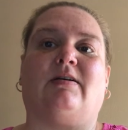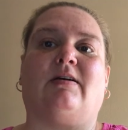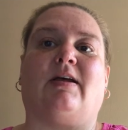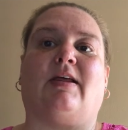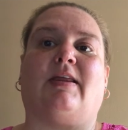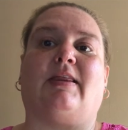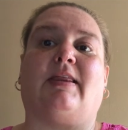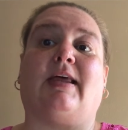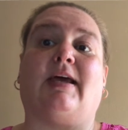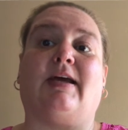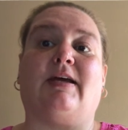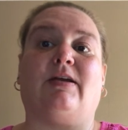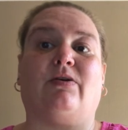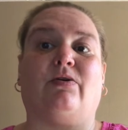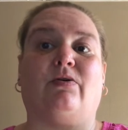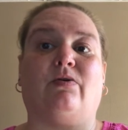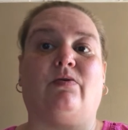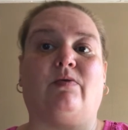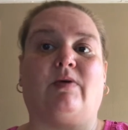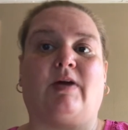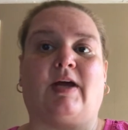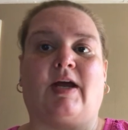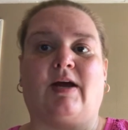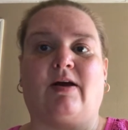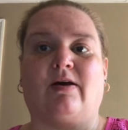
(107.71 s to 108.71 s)
they do
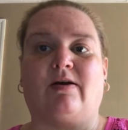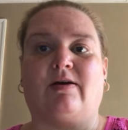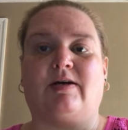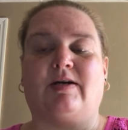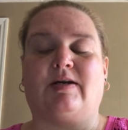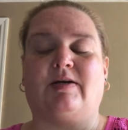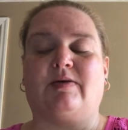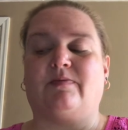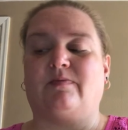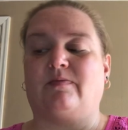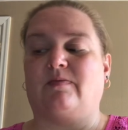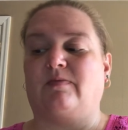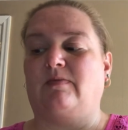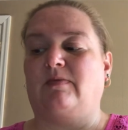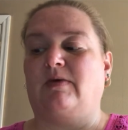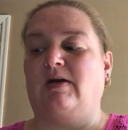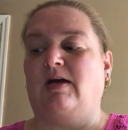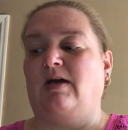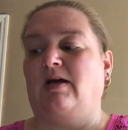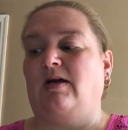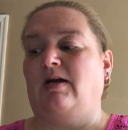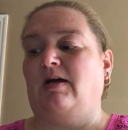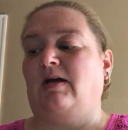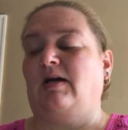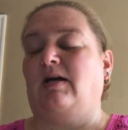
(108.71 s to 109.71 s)
carry them
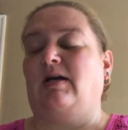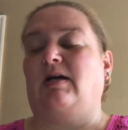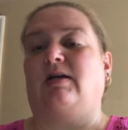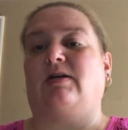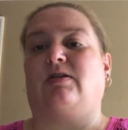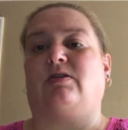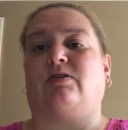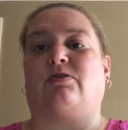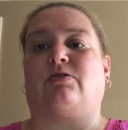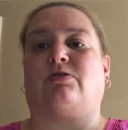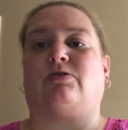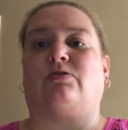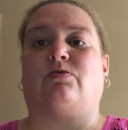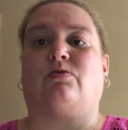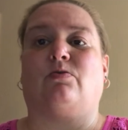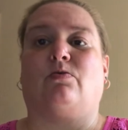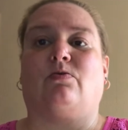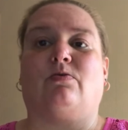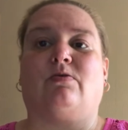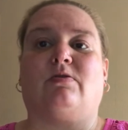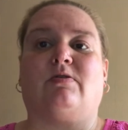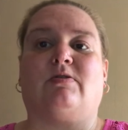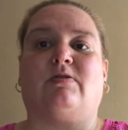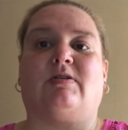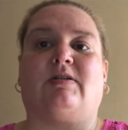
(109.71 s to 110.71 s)
in the
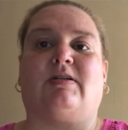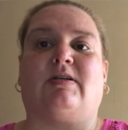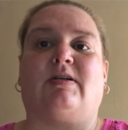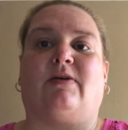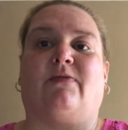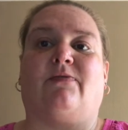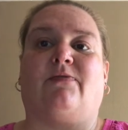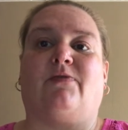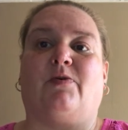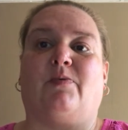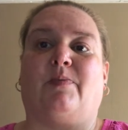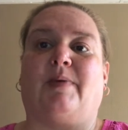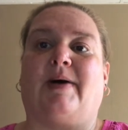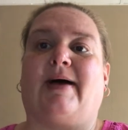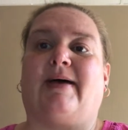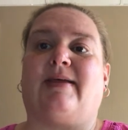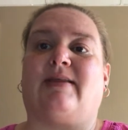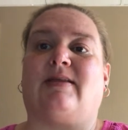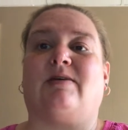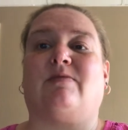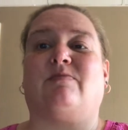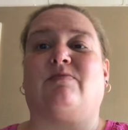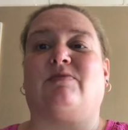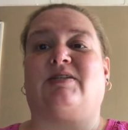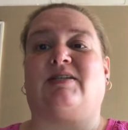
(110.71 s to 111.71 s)
stores if you buy
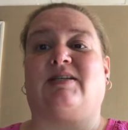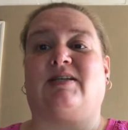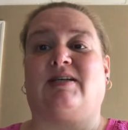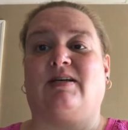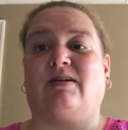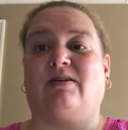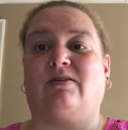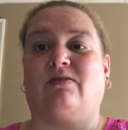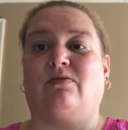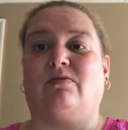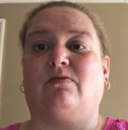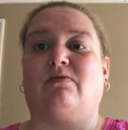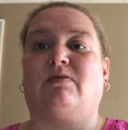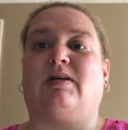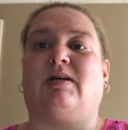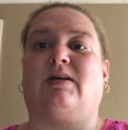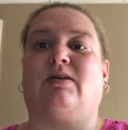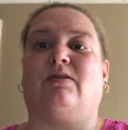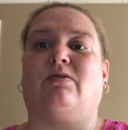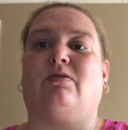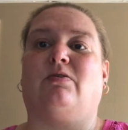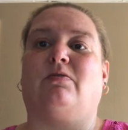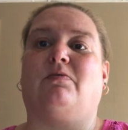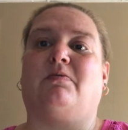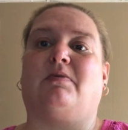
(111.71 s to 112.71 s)
them single they
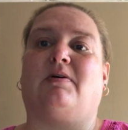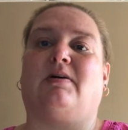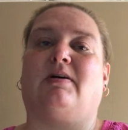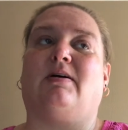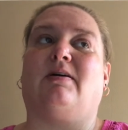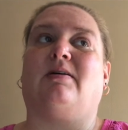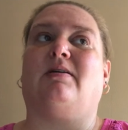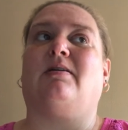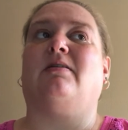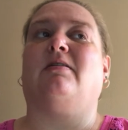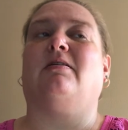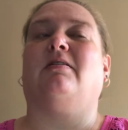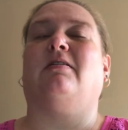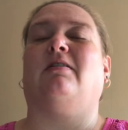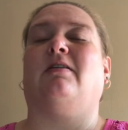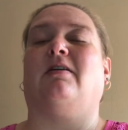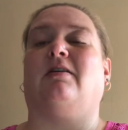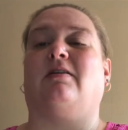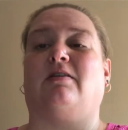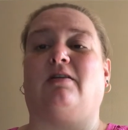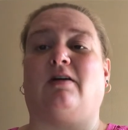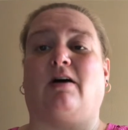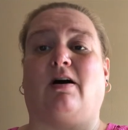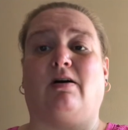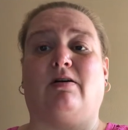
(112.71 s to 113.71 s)
do run a
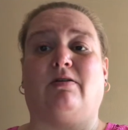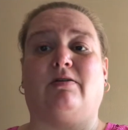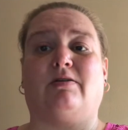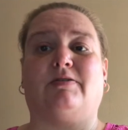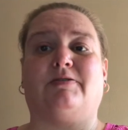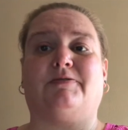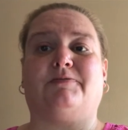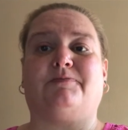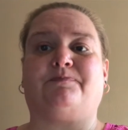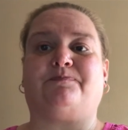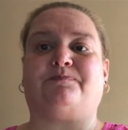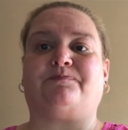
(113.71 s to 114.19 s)
dollar